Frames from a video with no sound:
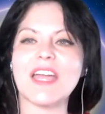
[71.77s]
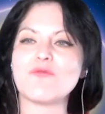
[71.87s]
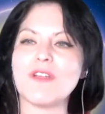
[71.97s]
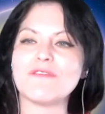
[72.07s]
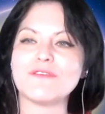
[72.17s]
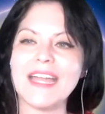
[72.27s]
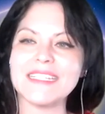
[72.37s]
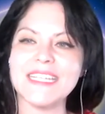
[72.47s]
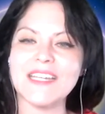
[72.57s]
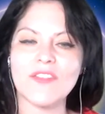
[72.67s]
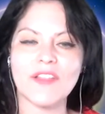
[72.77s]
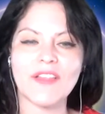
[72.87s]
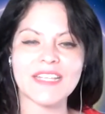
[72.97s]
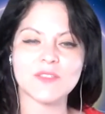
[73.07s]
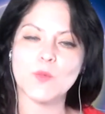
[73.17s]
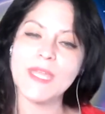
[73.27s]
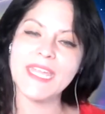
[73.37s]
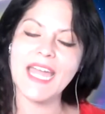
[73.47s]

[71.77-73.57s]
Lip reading: reflecting on the last week.